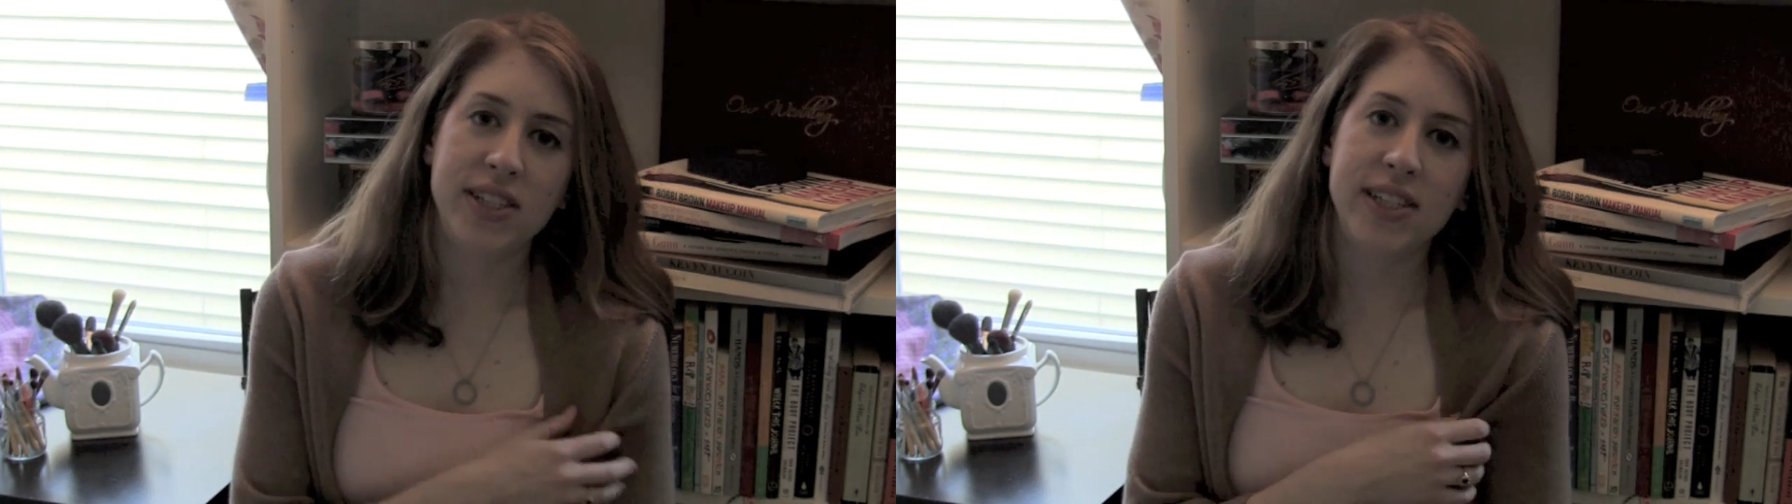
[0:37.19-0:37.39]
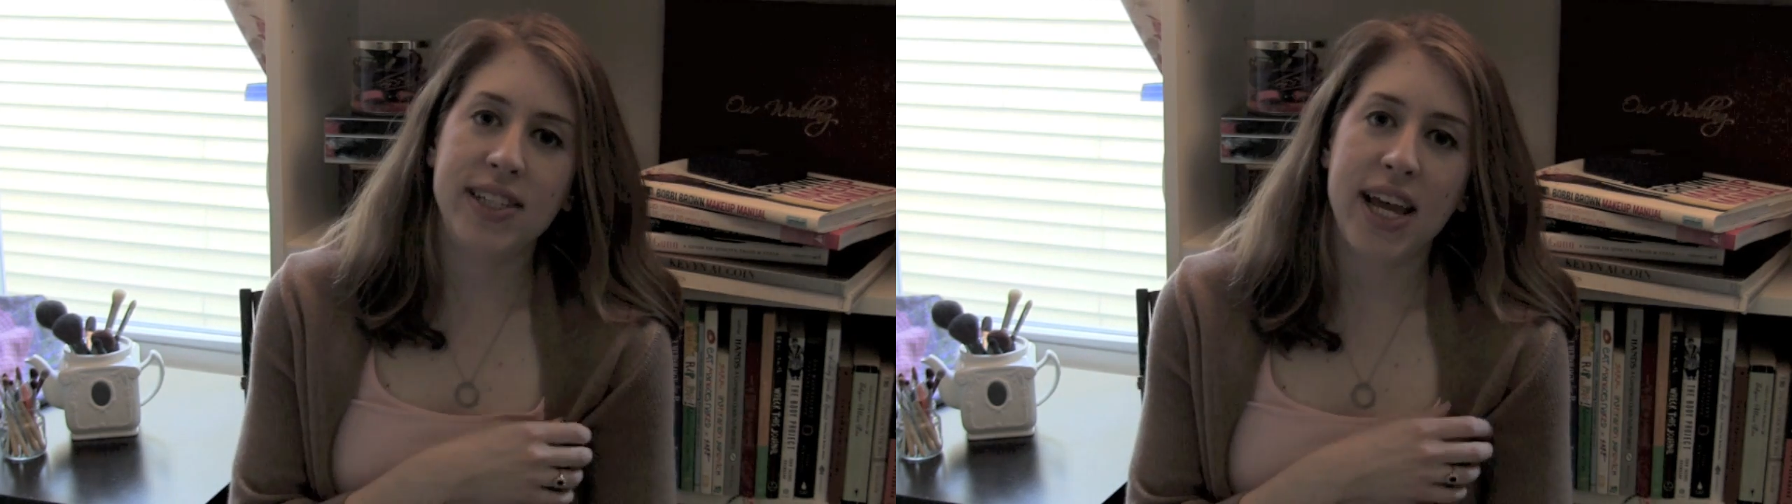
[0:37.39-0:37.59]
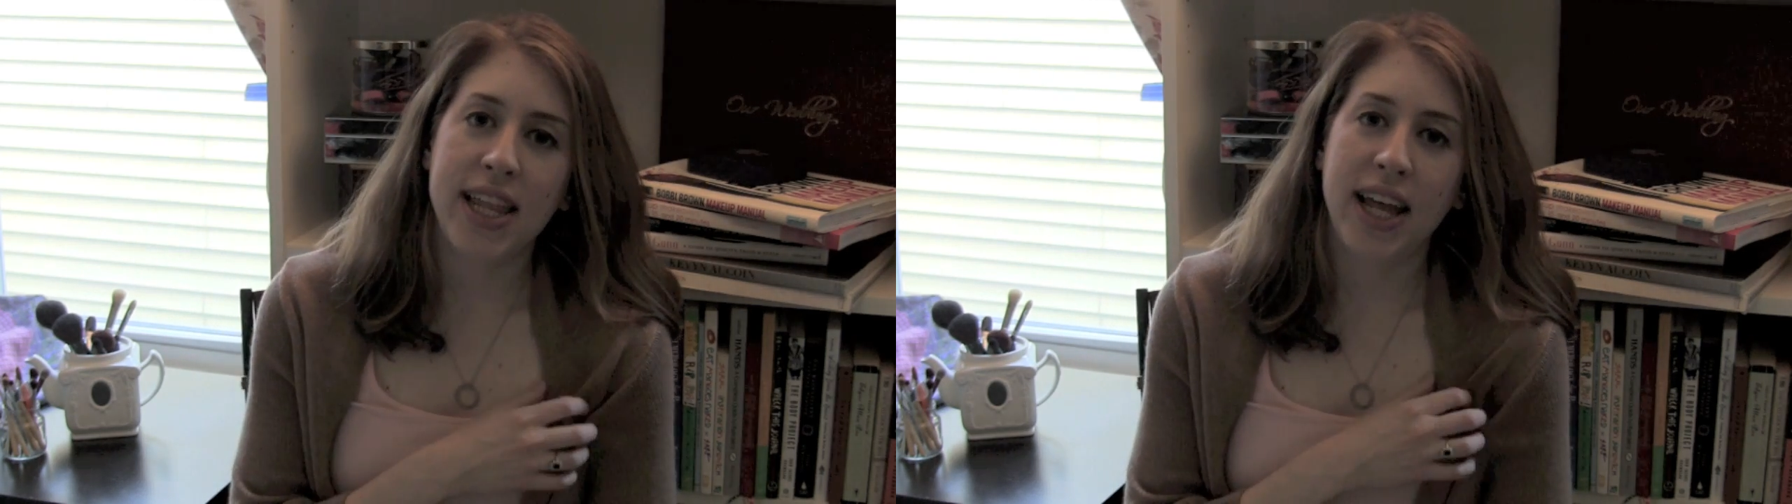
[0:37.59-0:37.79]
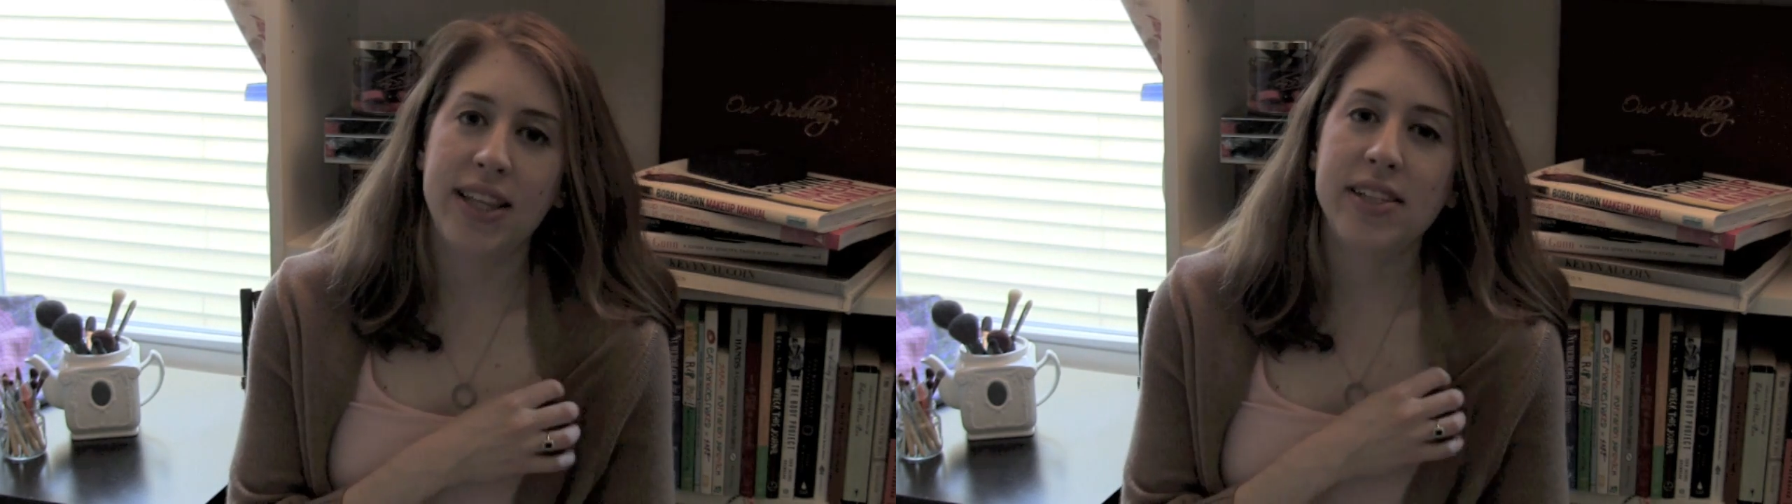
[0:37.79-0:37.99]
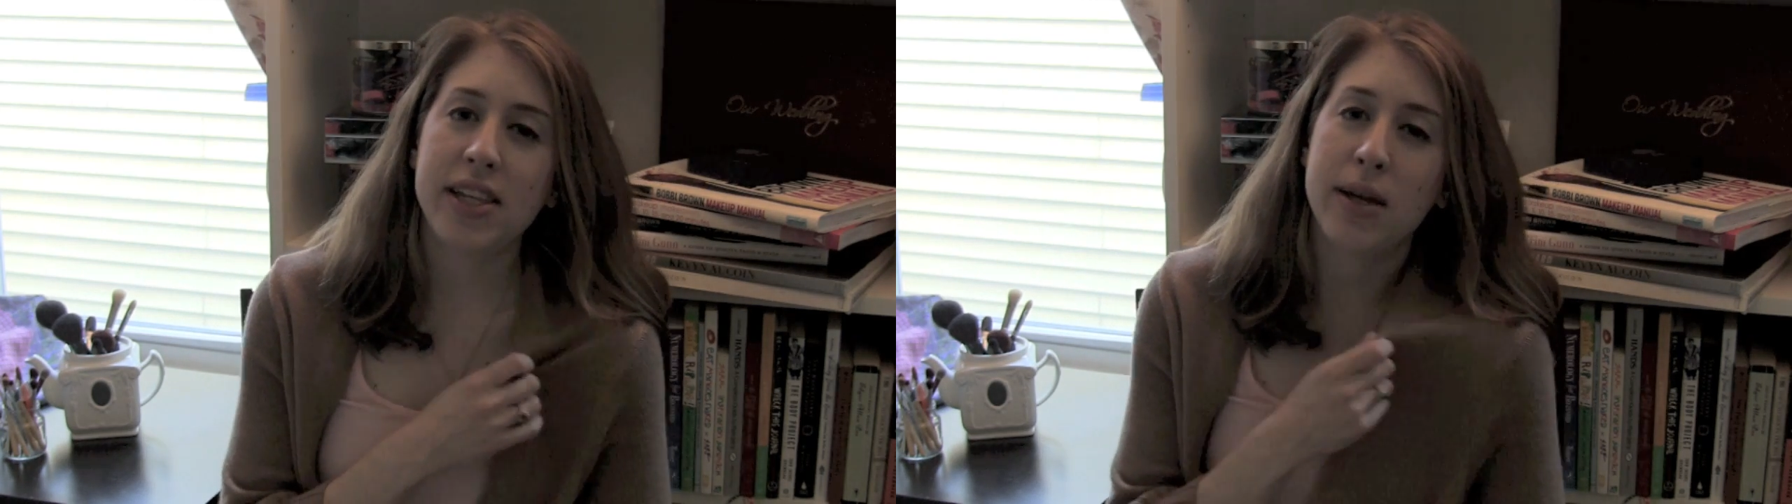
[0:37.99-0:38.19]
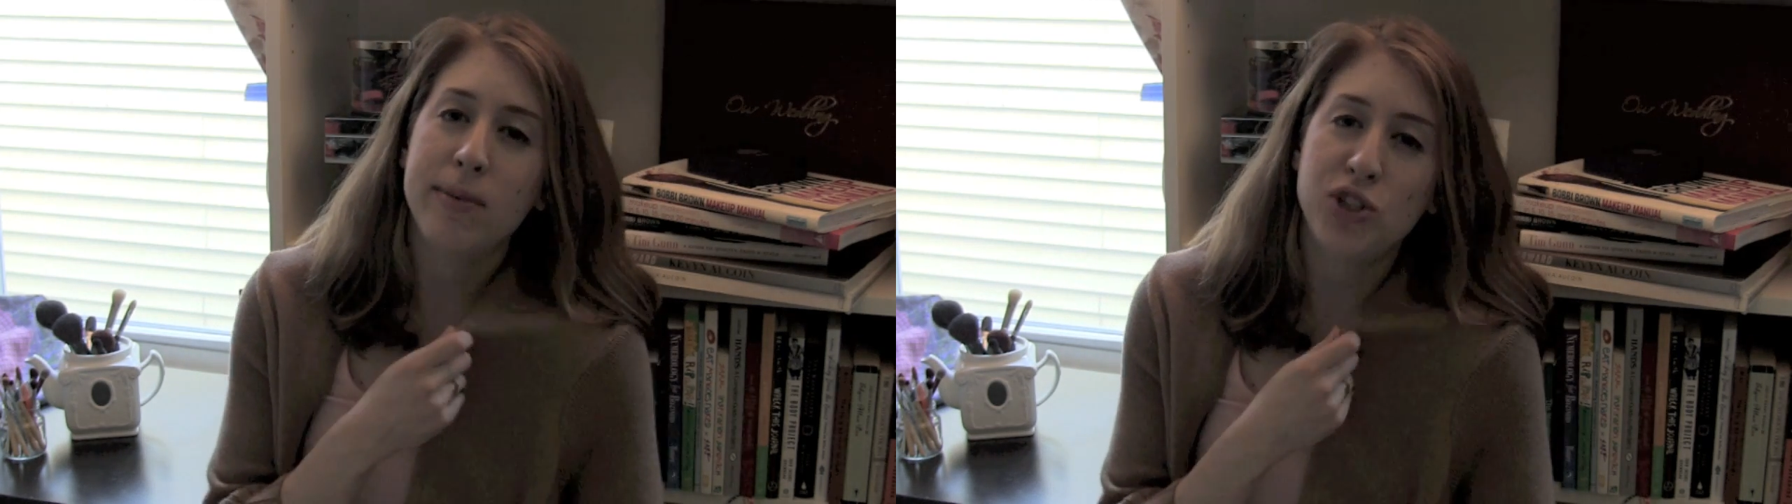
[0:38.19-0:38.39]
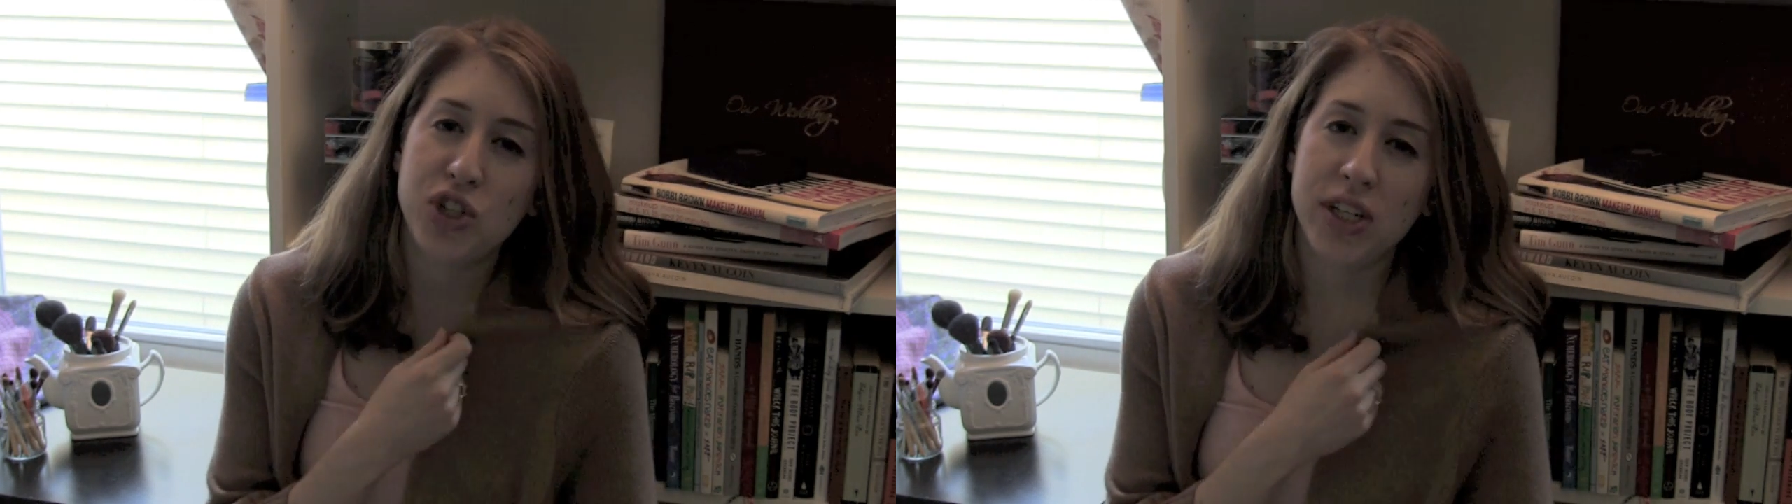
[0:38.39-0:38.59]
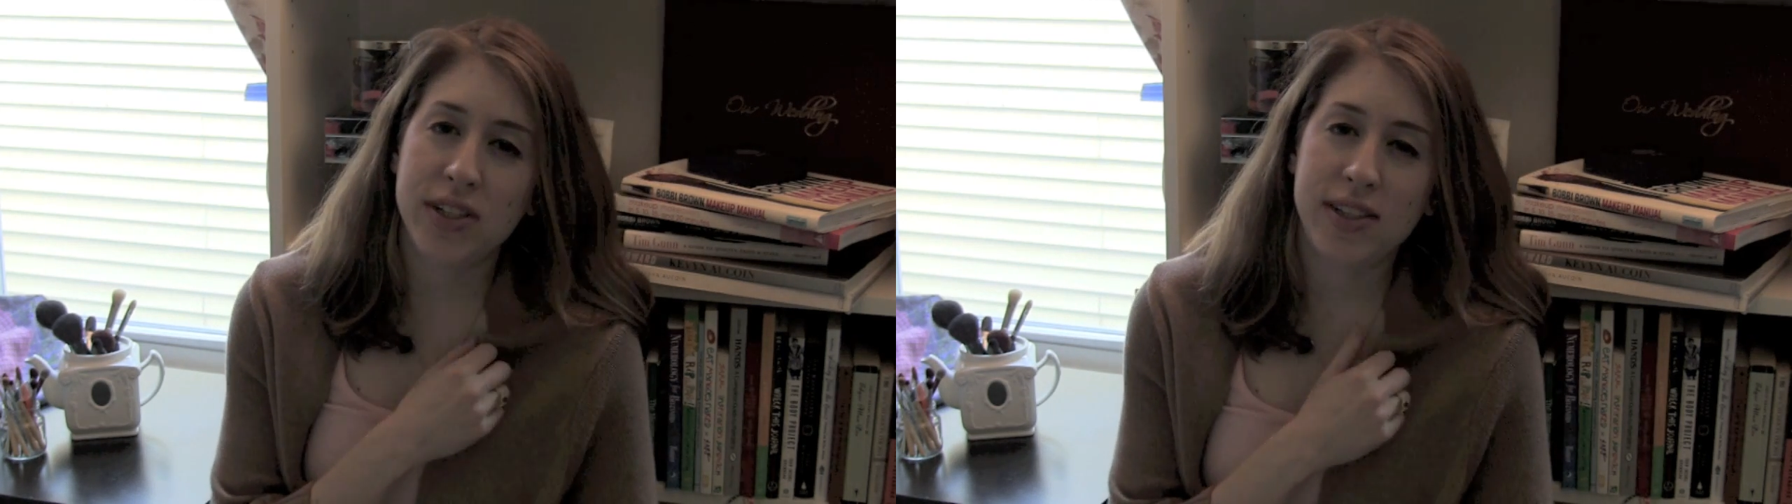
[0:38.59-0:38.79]
to say that these
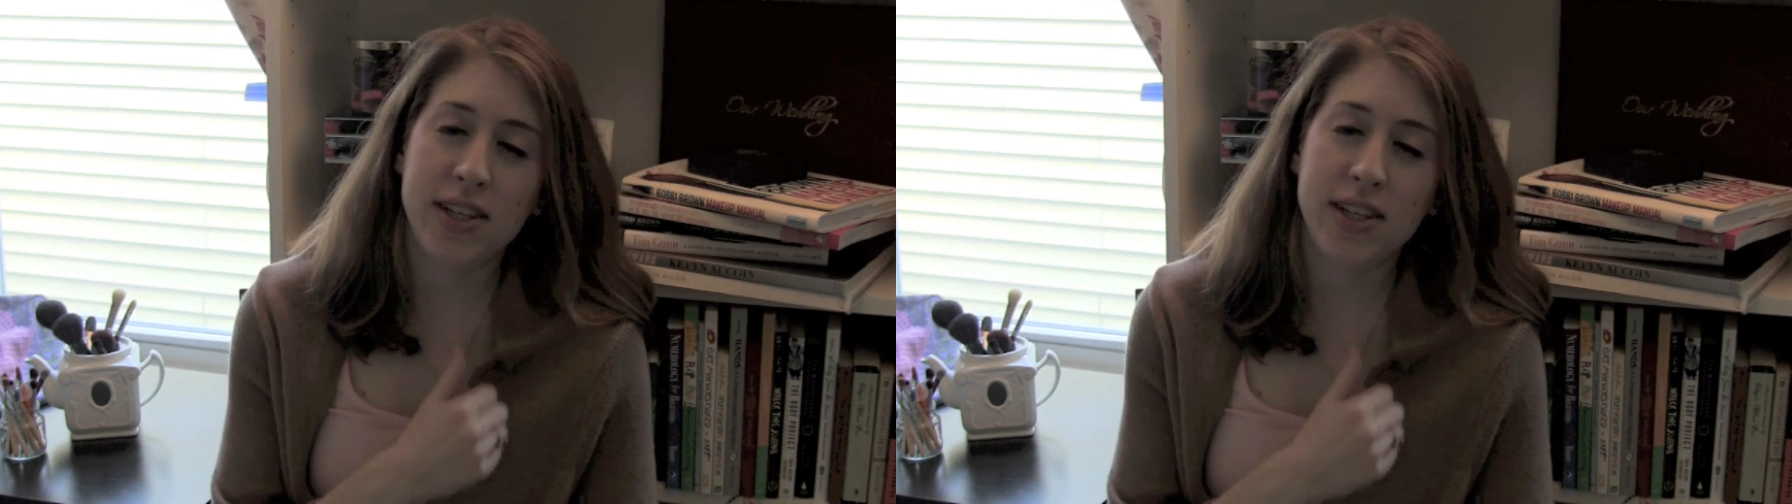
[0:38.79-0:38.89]
images,